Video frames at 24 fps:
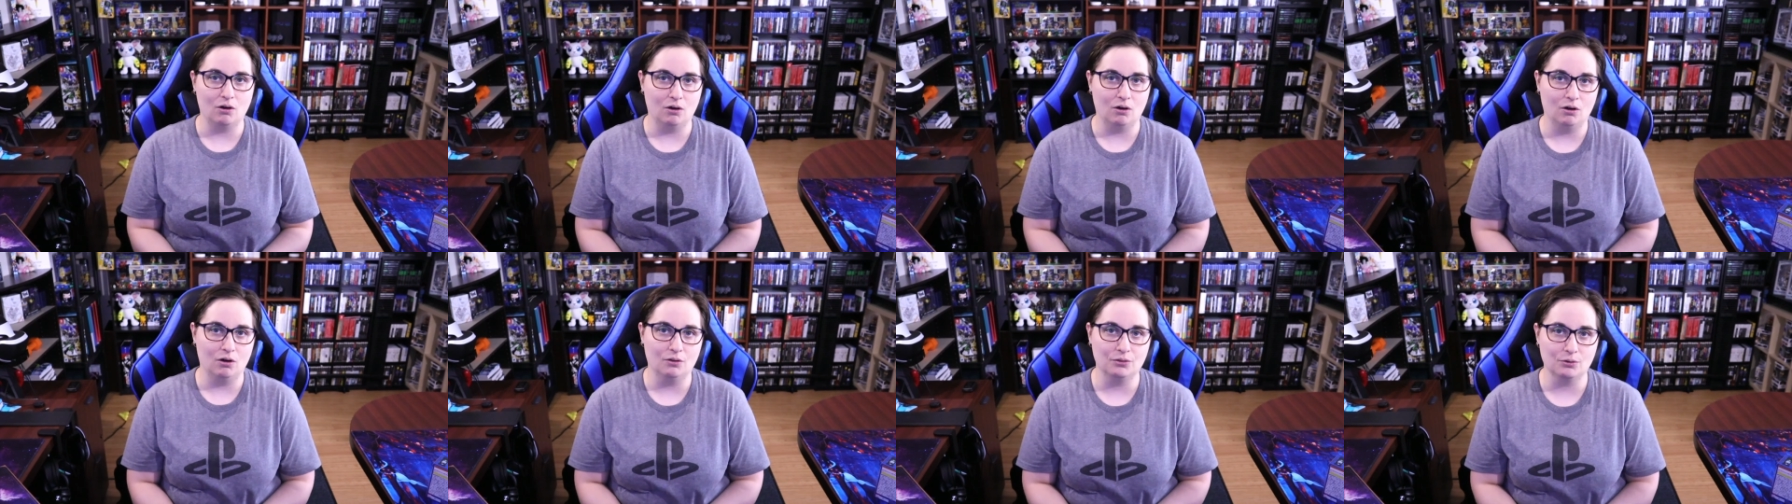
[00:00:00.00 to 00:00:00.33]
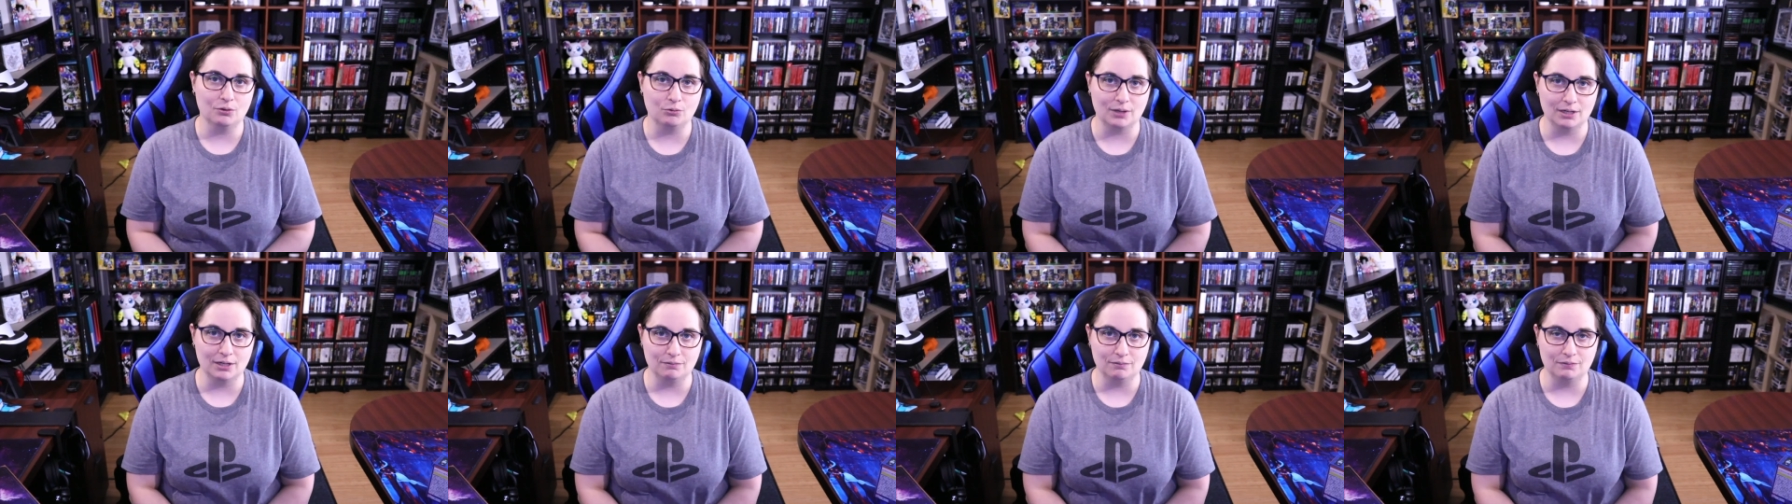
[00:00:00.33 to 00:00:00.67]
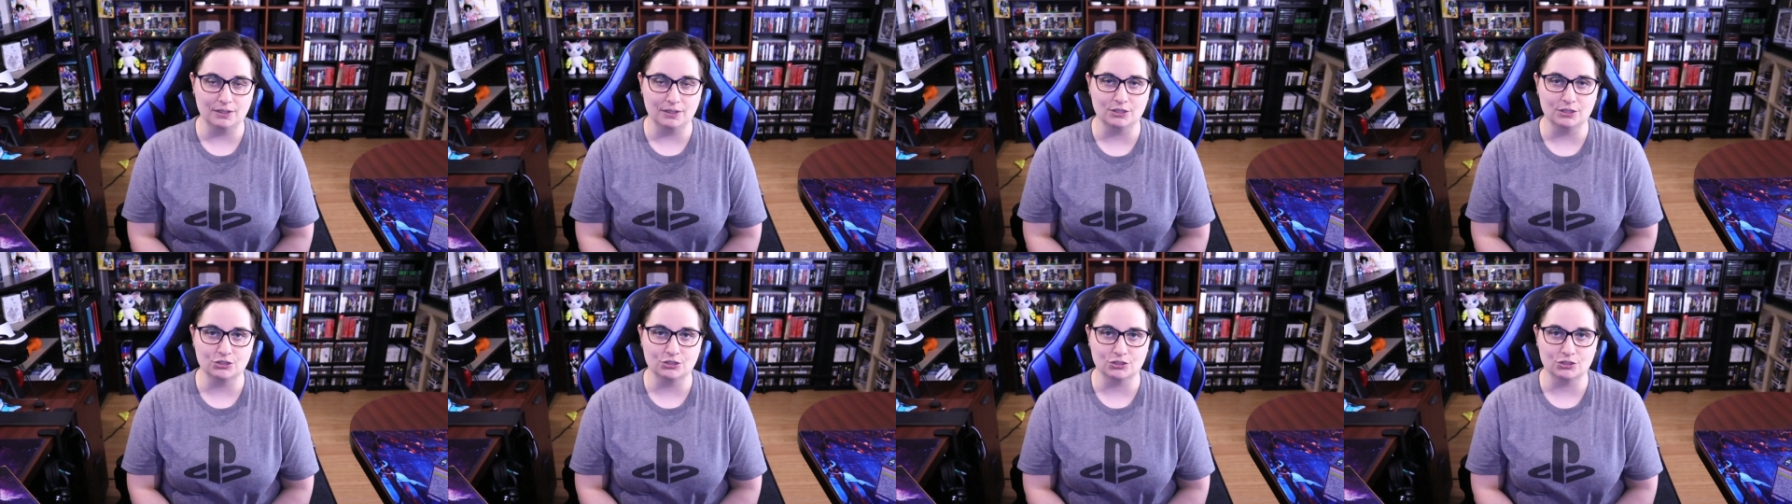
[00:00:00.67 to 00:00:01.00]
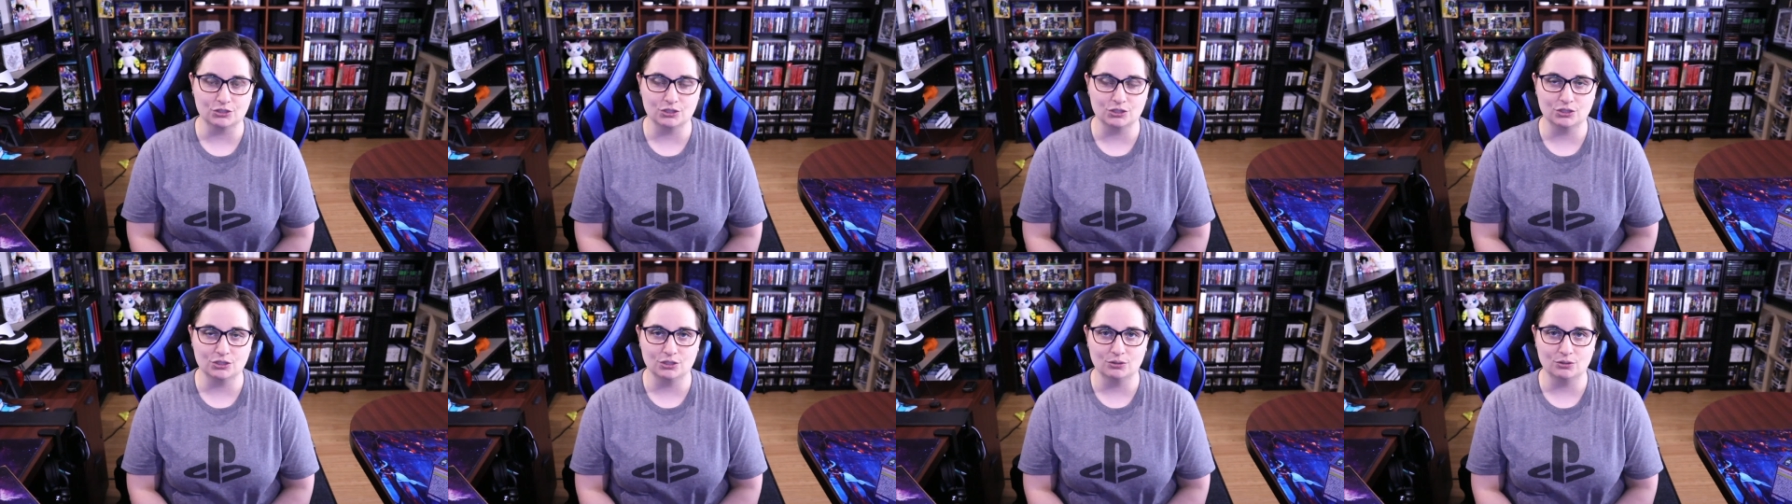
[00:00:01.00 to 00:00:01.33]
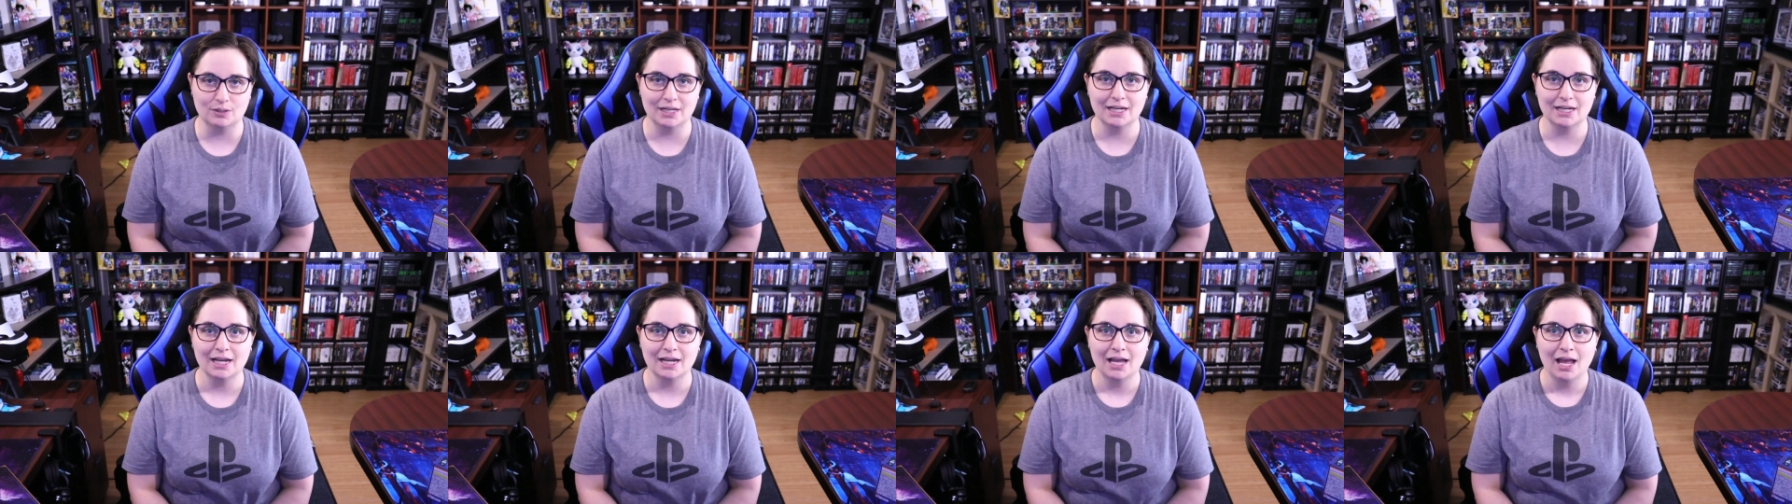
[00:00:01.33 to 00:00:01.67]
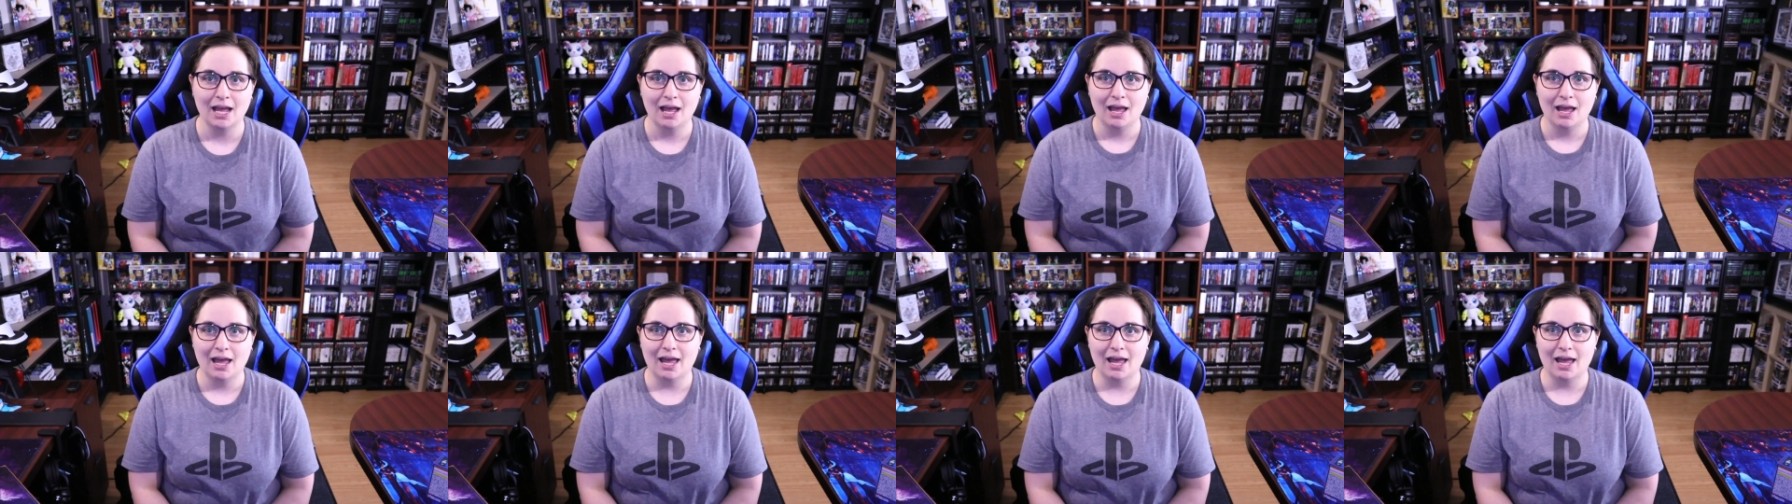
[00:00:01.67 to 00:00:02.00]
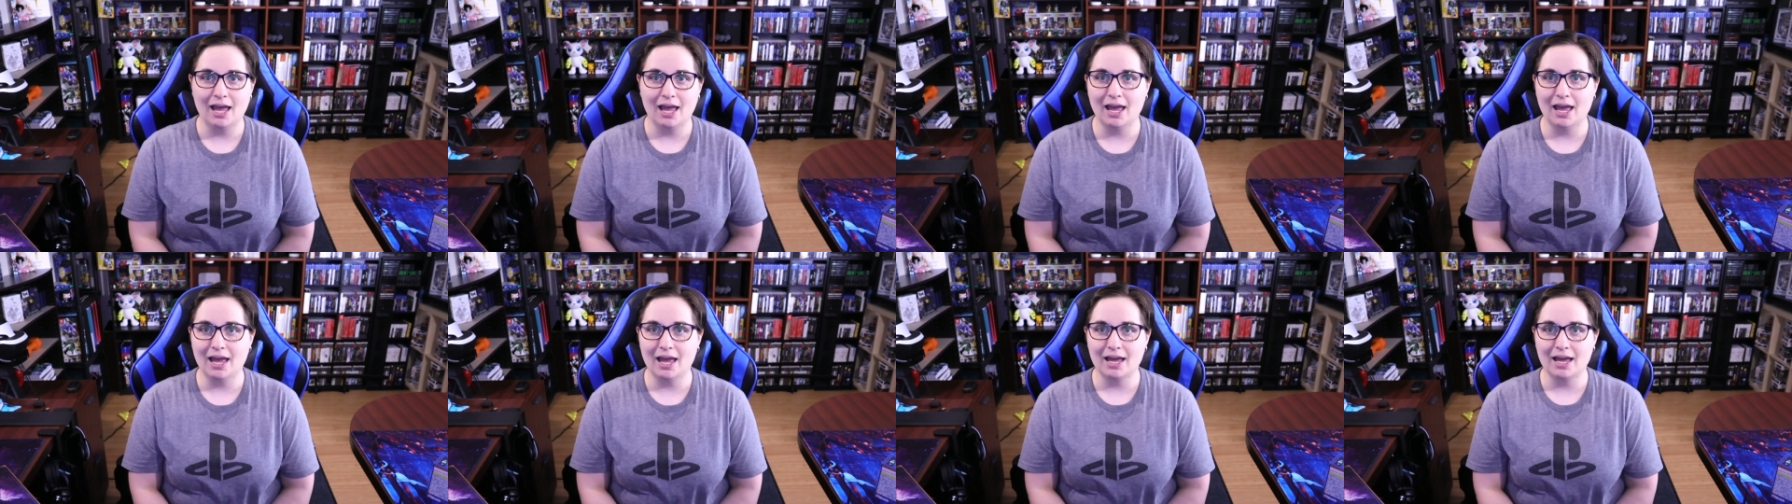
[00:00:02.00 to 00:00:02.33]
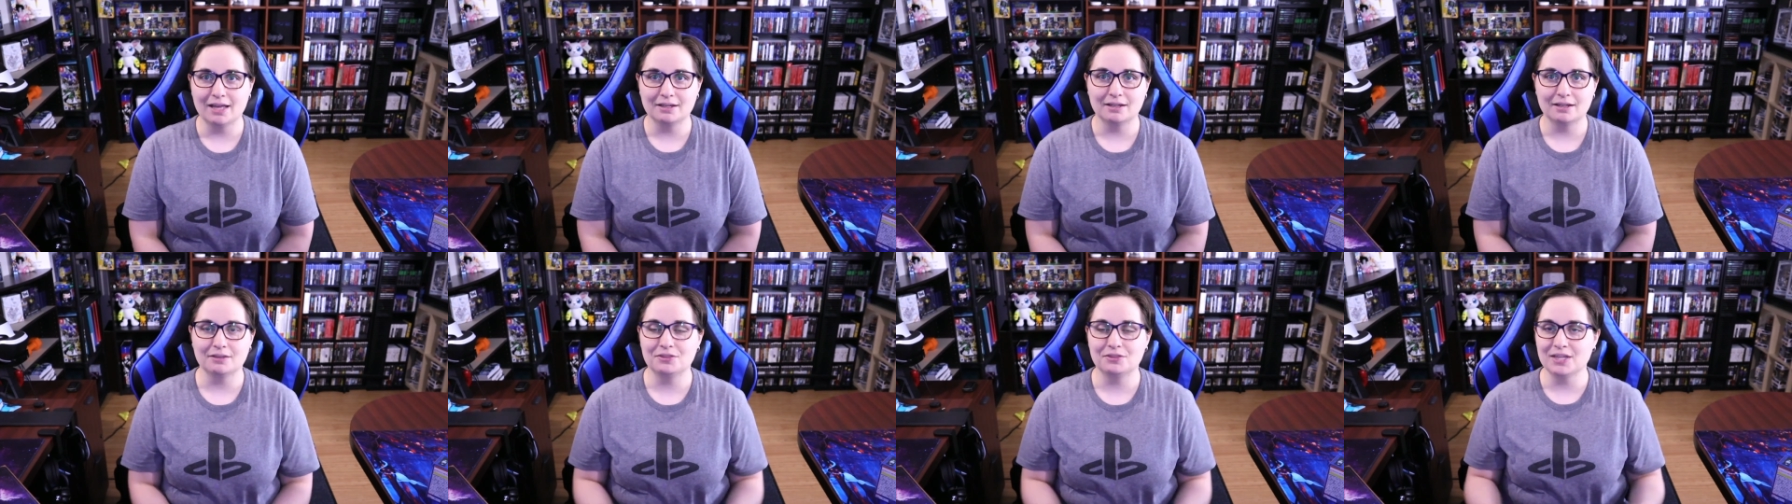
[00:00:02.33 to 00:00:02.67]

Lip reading: the great features to it. And